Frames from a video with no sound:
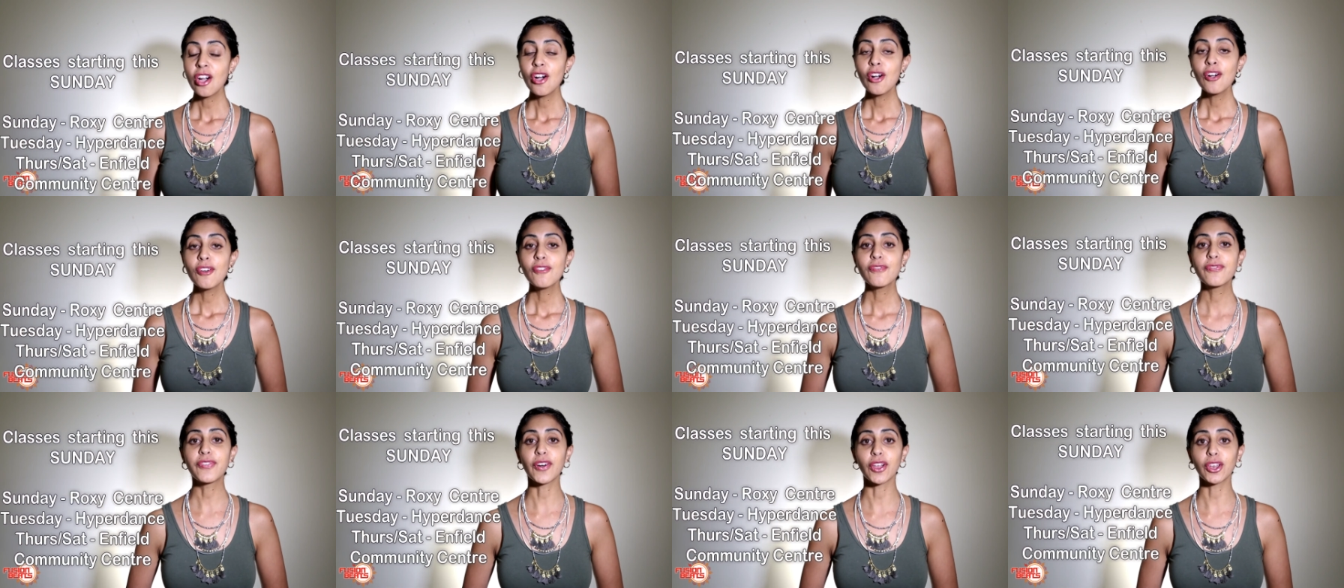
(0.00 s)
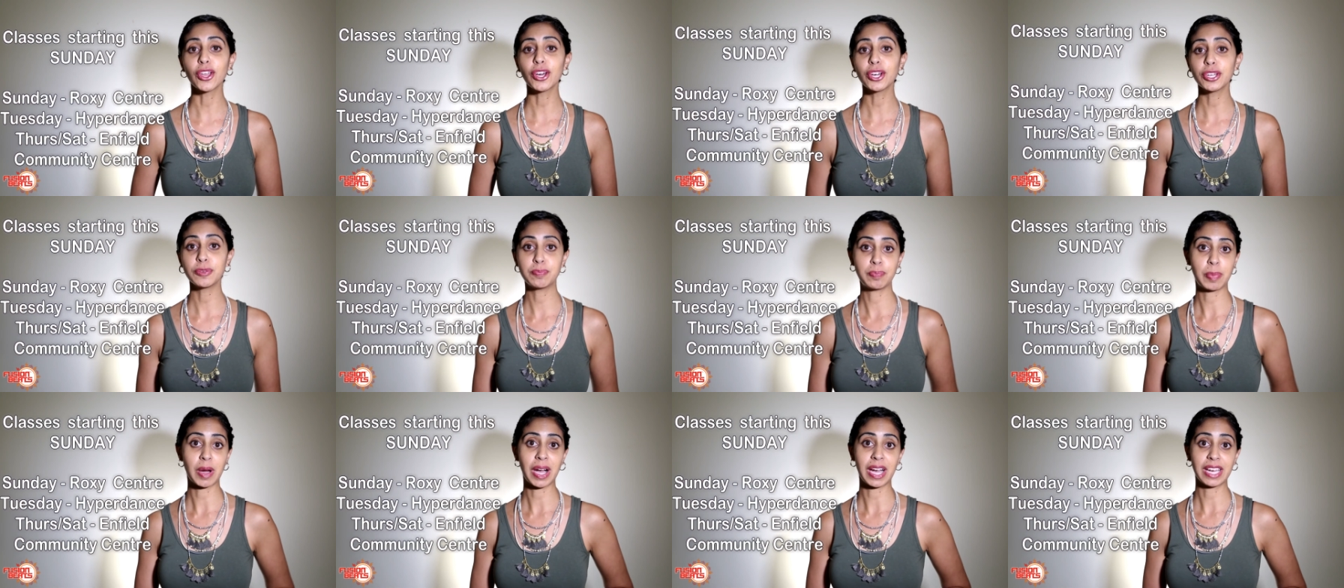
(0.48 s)

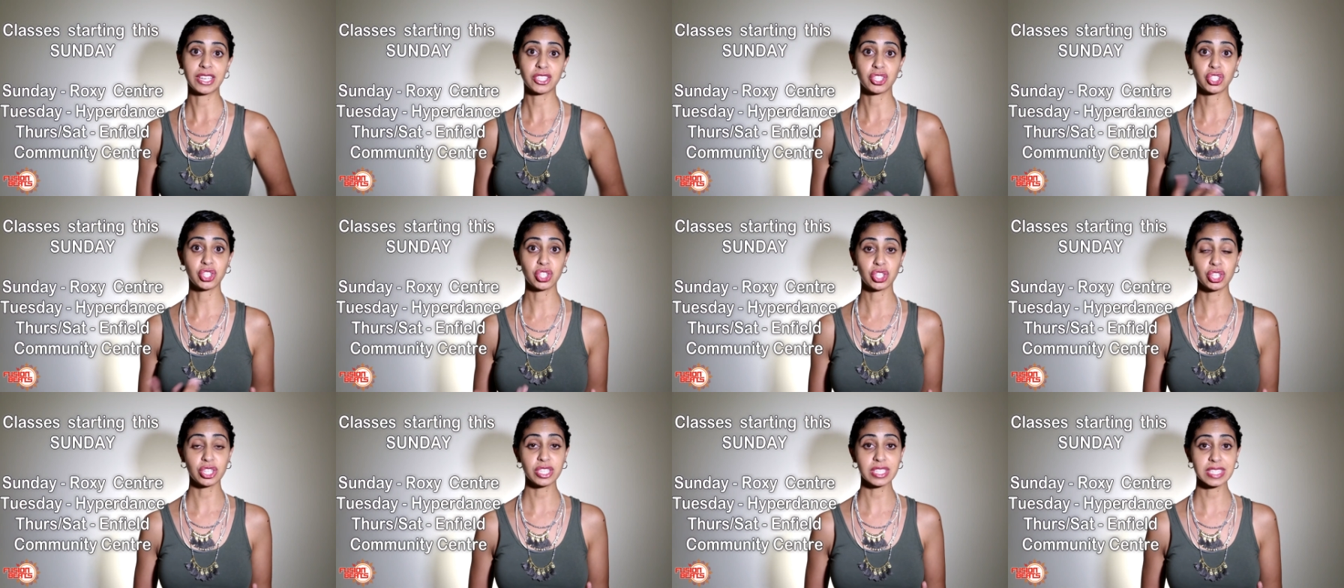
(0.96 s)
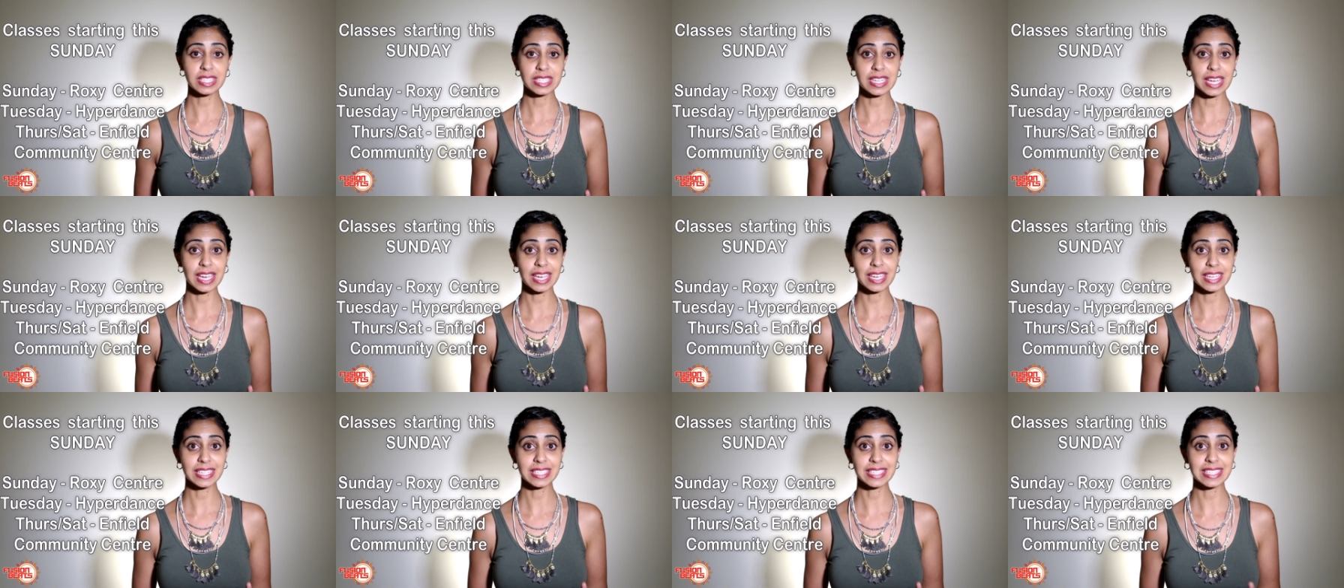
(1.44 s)
followed by
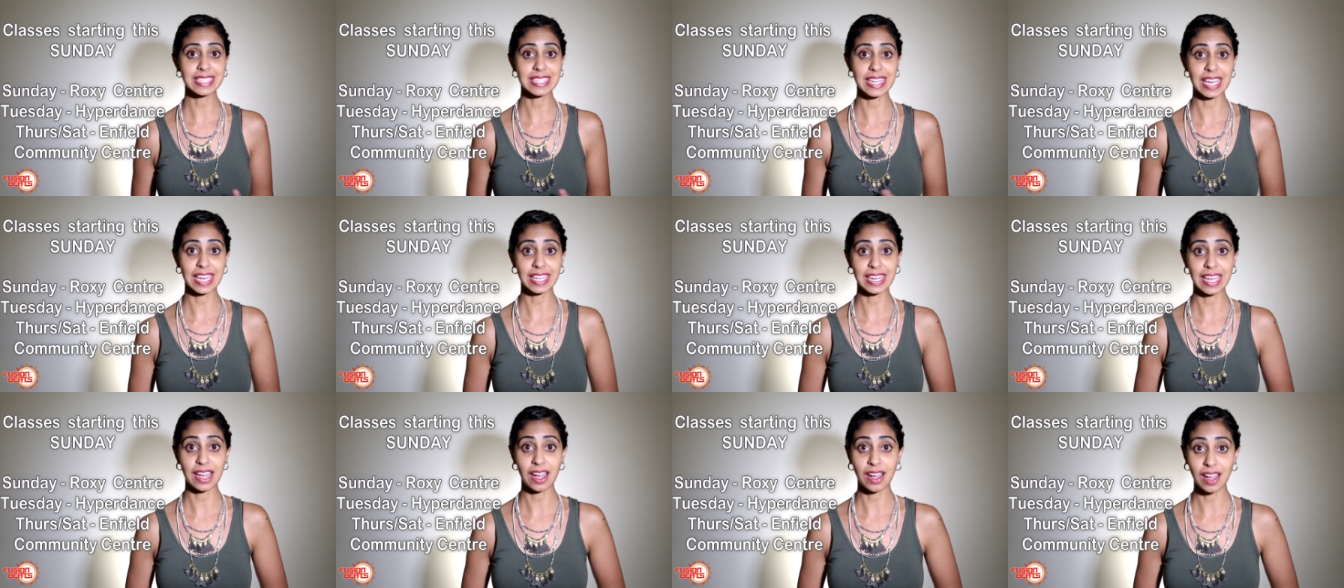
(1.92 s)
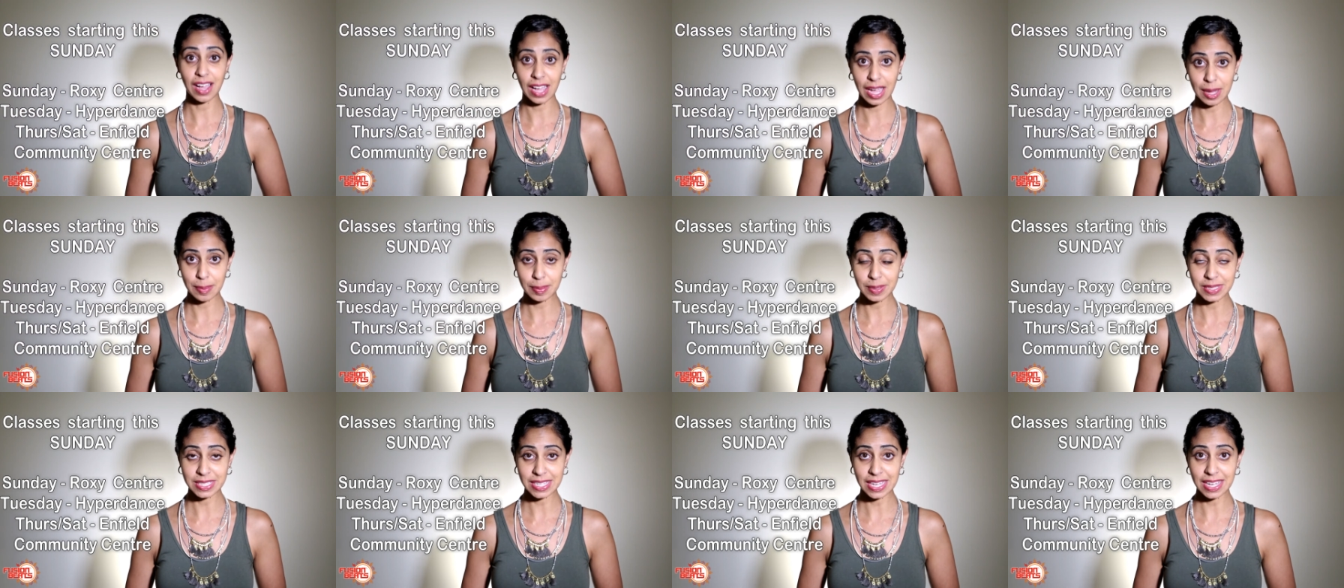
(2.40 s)
Tuesdays down at
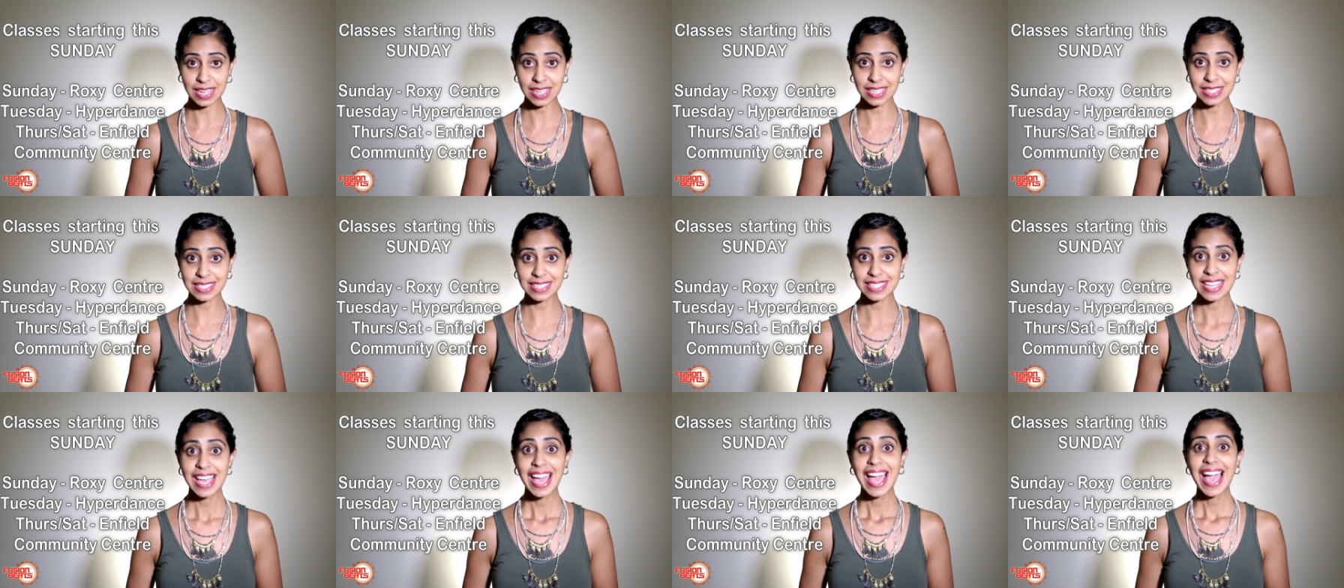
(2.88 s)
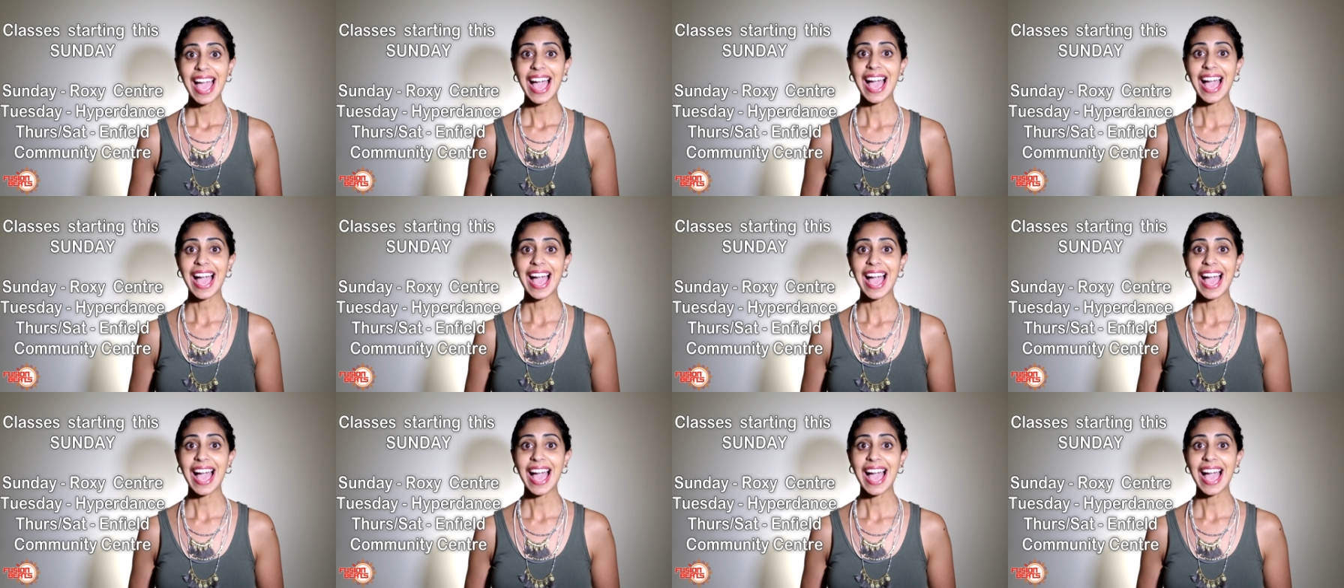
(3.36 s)
Hyperdance,